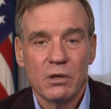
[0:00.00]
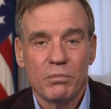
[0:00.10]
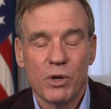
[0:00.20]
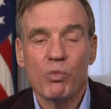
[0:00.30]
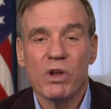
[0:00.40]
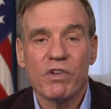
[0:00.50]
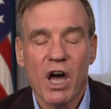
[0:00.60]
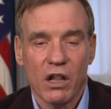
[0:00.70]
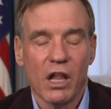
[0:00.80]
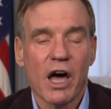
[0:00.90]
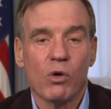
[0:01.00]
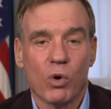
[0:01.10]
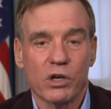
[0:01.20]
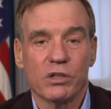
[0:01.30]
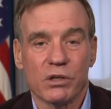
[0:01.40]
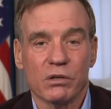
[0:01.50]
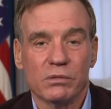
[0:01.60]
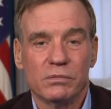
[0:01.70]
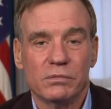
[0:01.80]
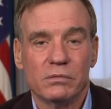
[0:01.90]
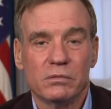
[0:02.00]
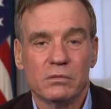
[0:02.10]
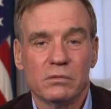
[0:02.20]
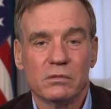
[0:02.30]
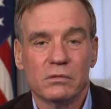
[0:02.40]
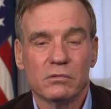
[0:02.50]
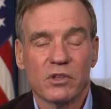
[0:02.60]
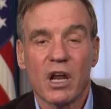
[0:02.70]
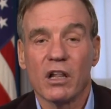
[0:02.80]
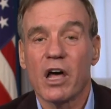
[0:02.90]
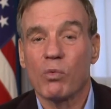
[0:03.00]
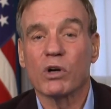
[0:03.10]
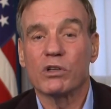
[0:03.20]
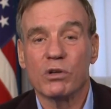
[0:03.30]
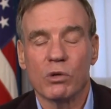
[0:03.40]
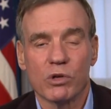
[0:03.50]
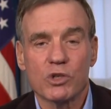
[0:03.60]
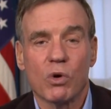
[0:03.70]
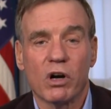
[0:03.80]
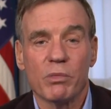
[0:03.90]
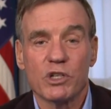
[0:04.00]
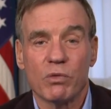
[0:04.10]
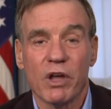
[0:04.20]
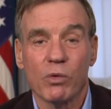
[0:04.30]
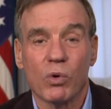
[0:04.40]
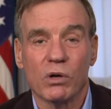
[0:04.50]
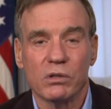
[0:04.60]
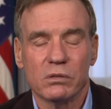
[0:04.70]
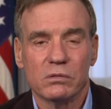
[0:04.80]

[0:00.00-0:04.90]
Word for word: But we've got a lot of work to do. We've got a lot of work to do to restore image around the world.